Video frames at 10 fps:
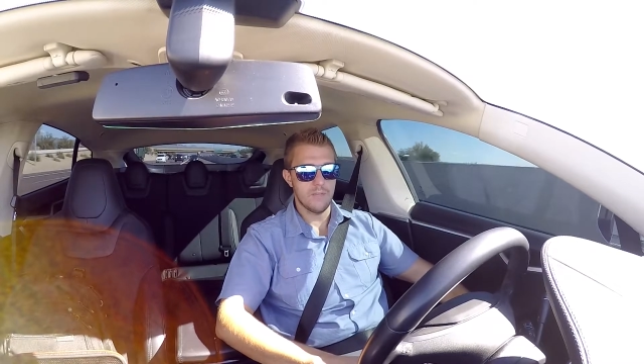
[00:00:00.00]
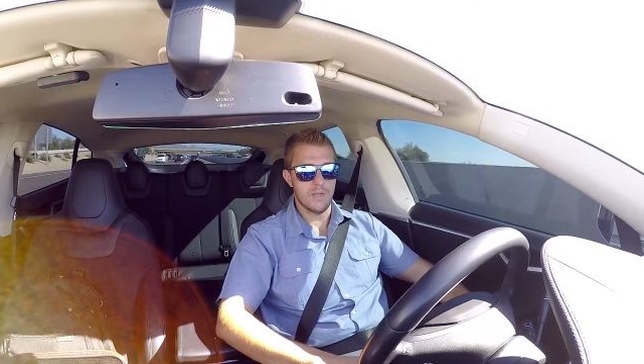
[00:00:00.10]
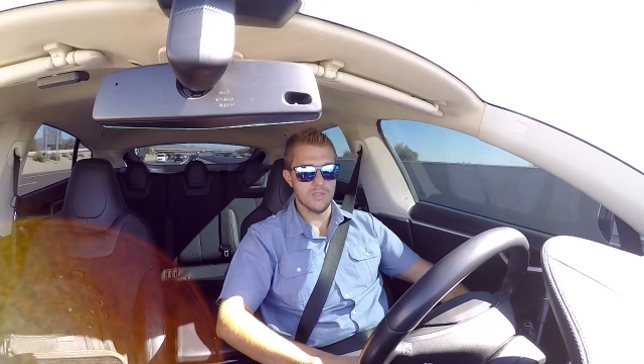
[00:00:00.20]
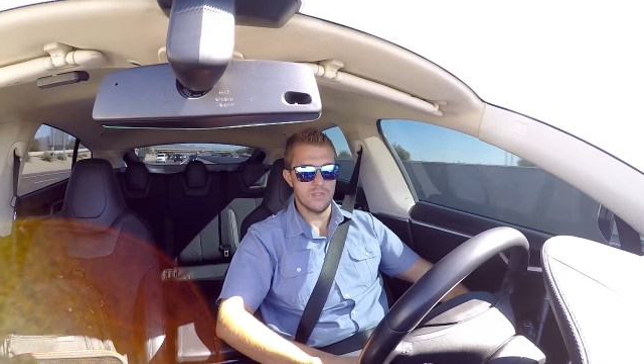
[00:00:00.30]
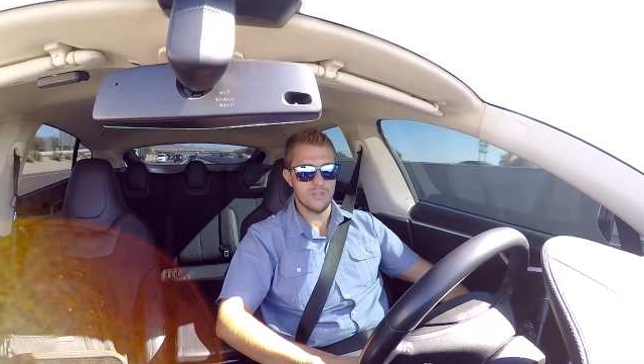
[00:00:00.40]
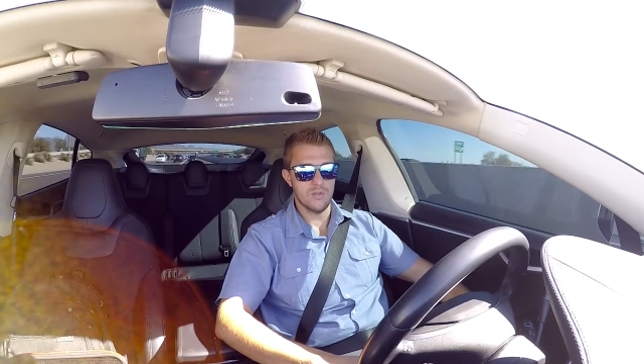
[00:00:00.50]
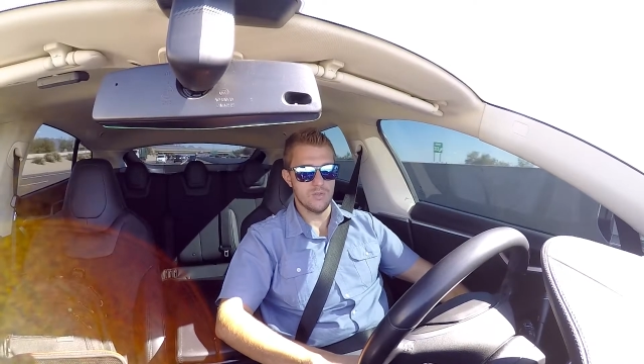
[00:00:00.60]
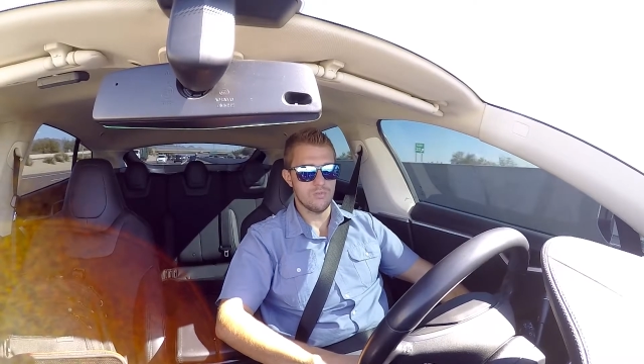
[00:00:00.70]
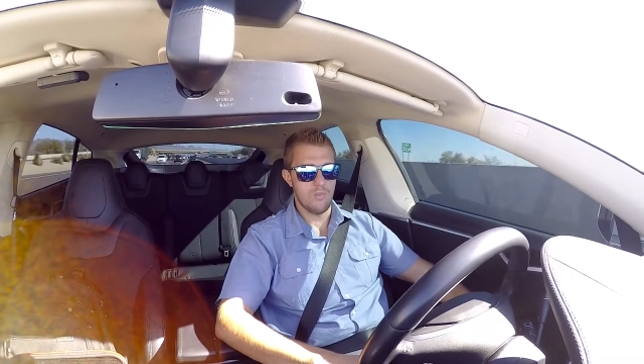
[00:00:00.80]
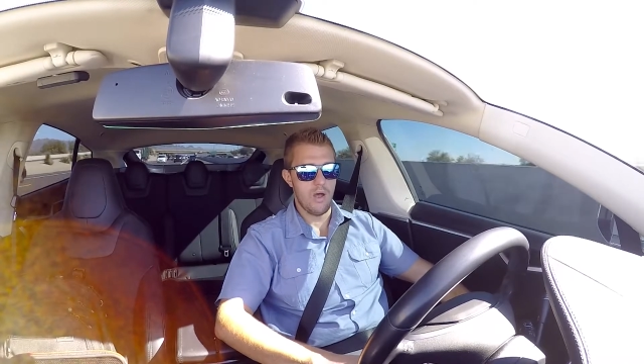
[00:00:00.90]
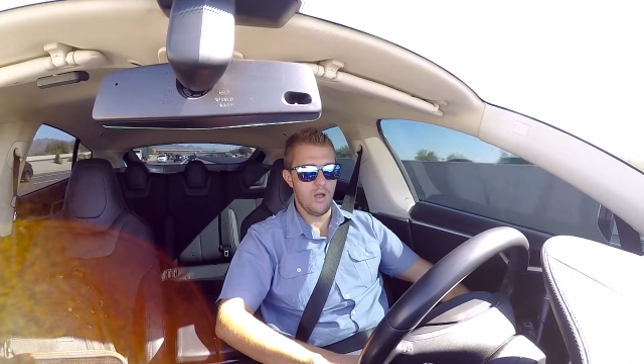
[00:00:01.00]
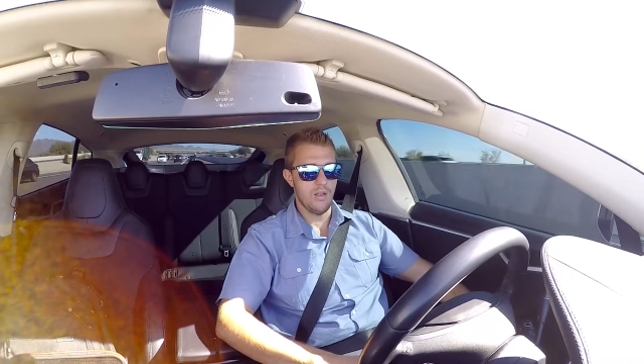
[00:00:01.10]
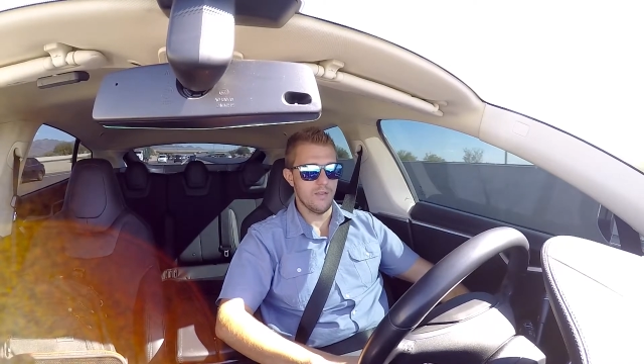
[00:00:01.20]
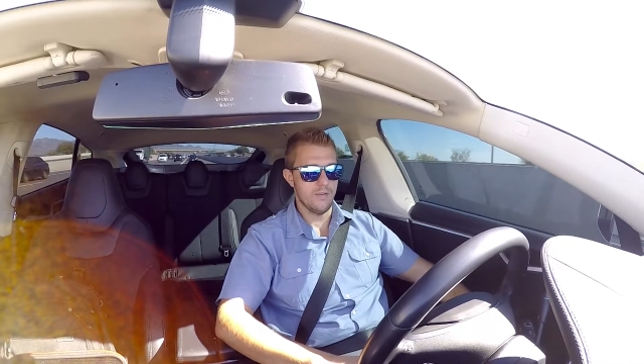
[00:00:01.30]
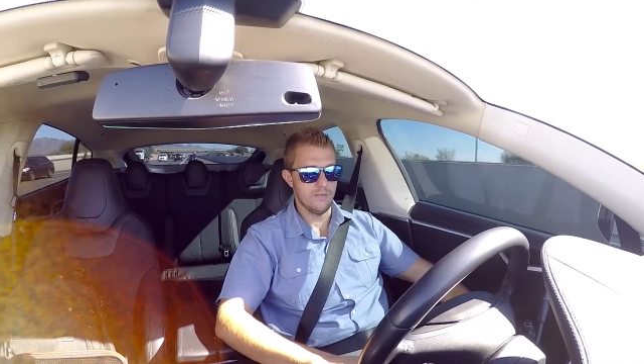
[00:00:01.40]
because it's so
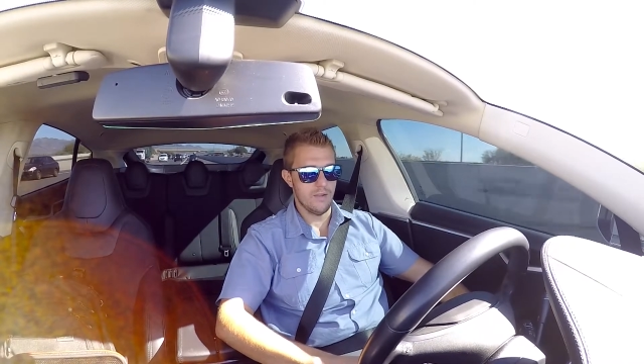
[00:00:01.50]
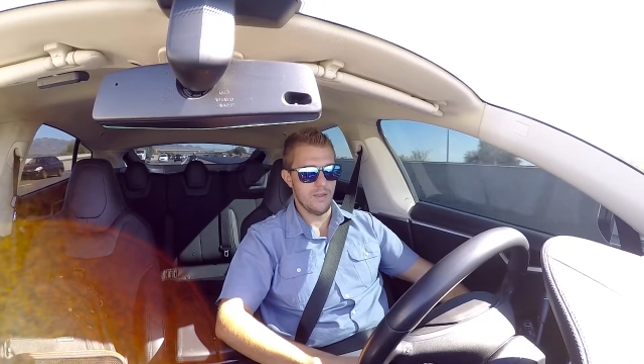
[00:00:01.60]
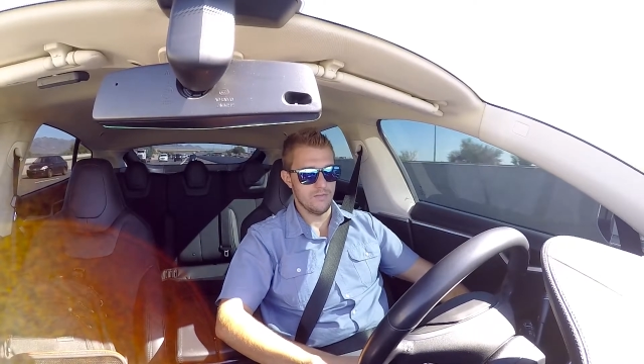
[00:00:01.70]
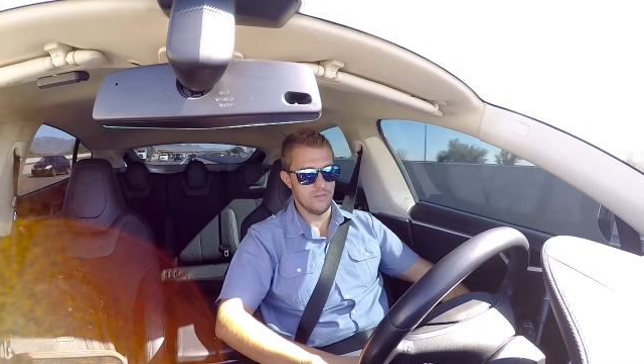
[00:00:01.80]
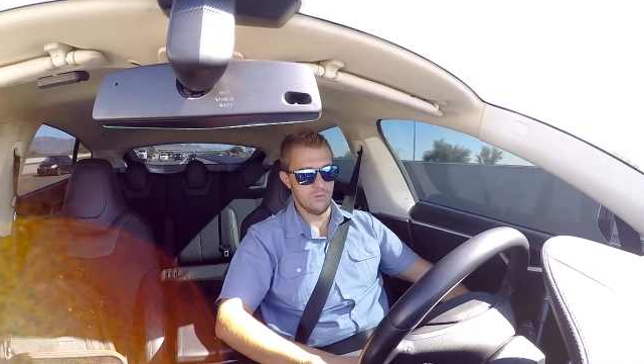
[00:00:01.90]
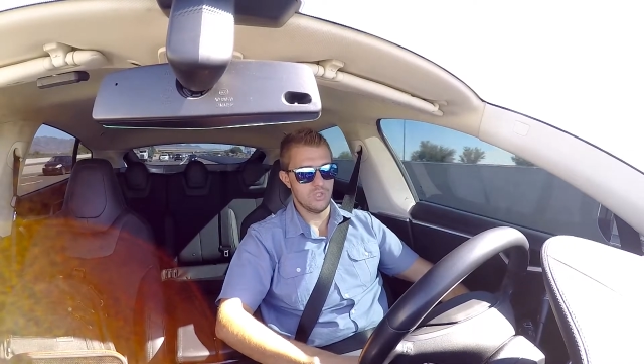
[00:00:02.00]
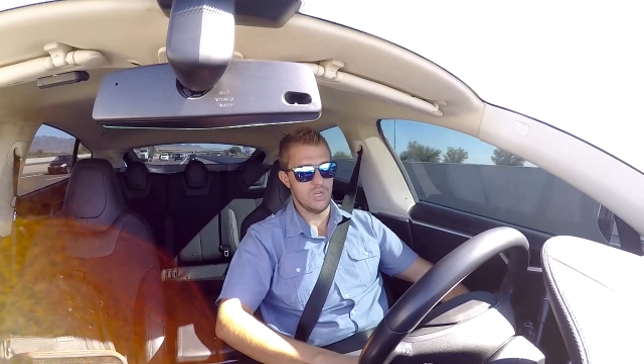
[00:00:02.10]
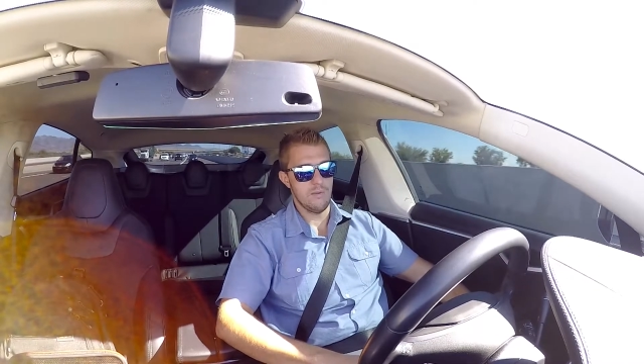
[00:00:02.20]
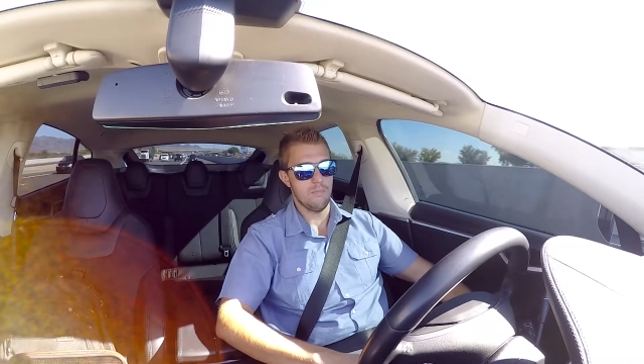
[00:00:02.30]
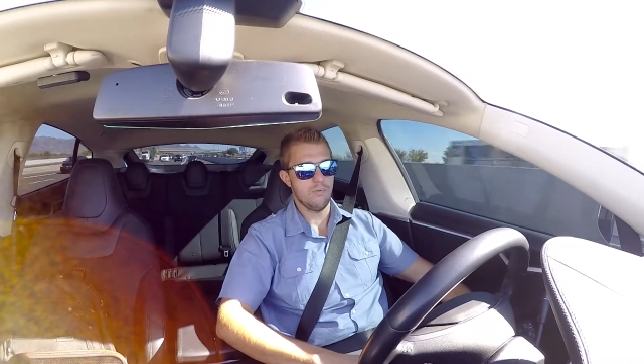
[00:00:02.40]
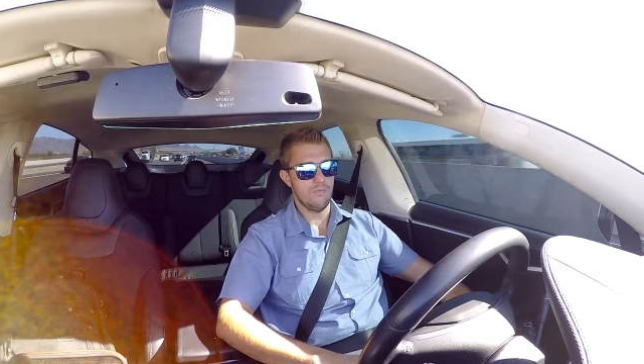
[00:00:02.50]
small and so cheap